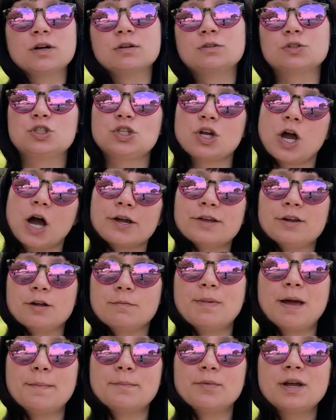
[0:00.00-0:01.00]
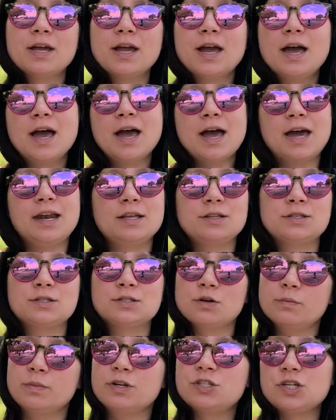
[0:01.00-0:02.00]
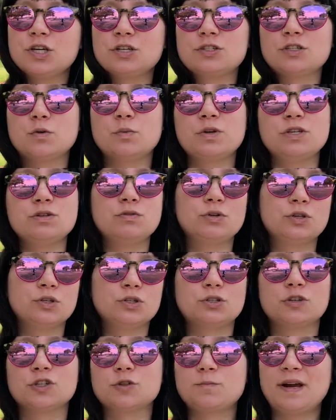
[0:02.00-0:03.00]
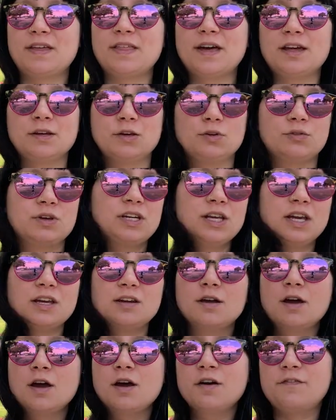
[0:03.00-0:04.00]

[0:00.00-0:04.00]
It'll jog your memory, and it's so much easier when you can search by that ingredient,